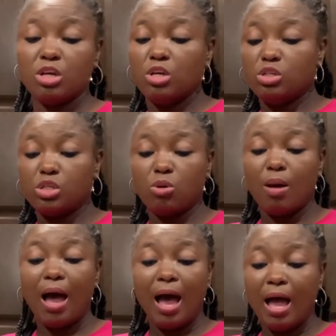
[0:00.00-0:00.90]
So
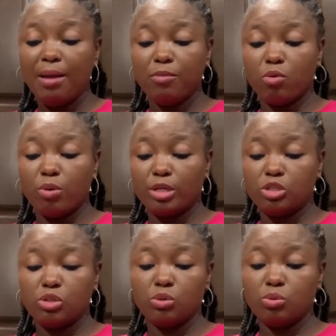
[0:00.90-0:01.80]
I am going
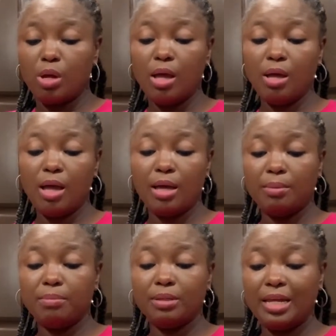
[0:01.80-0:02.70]
to
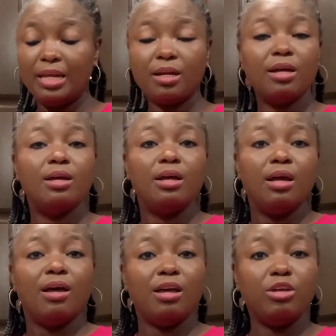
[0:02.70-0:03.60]
link
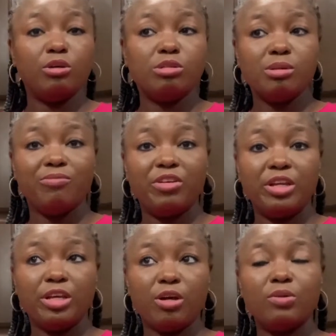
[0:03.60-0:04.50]
a YouTube
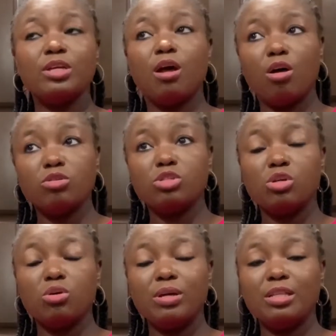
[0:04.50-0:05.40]
video, and then
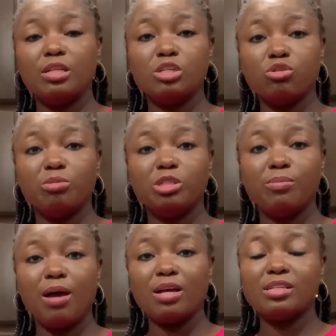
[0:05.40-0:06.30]
also in the description
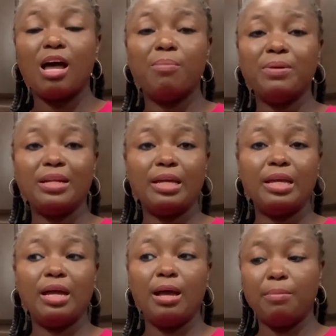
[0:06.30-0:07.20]
box, I'll put
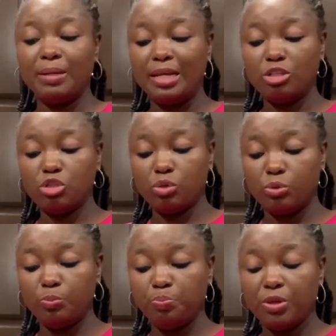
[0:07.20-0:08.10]
a link
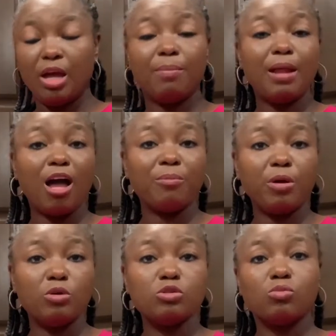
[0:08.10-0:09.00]
to a blog
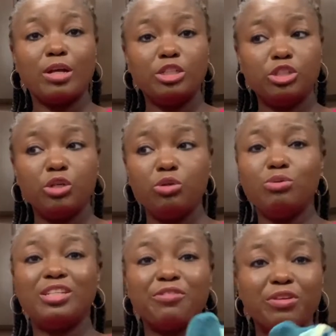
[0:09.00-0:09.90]
post where I show you
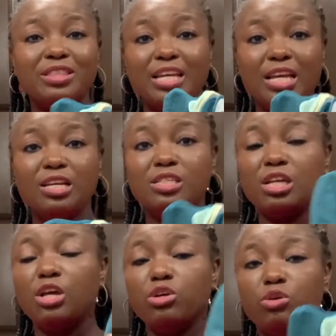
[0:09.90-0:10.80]
different things
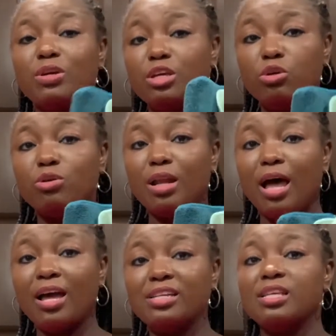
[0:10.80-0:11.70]
you can
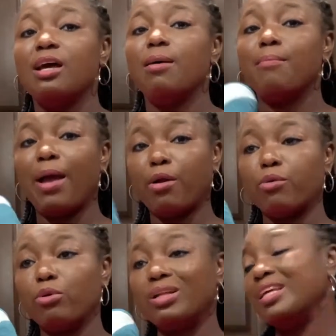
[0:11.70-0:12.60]
utilize
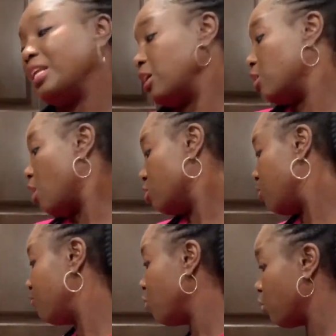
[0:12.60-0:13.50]
micro cleaning cloths
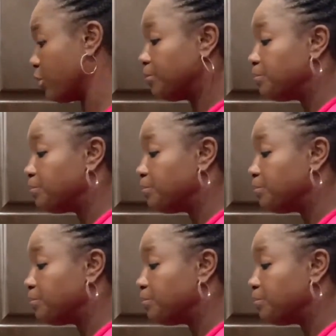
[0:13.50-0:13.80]
for.